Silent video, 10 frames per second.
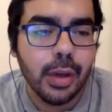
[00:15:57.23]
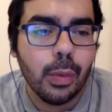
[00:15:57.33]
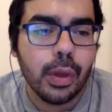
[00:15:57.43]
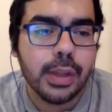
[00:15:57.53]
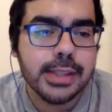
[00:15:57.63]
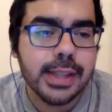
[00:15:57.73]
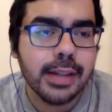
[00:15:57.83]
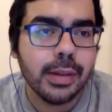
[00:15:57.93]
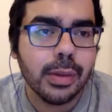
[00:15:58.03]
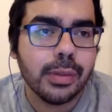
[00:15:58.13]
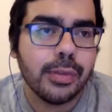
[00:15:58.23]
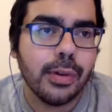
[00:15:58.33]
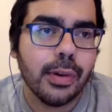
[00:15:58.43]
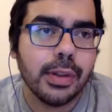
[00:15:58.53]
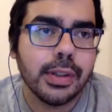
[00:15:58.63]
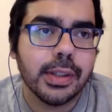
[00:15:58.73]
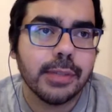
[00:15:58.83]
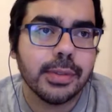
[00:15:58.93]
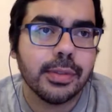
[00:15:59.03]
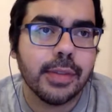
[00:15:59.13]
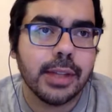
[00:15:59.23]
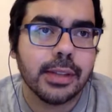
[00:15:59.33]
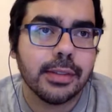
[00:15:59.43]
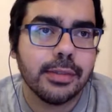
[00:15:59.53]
What does that look for in terms of like the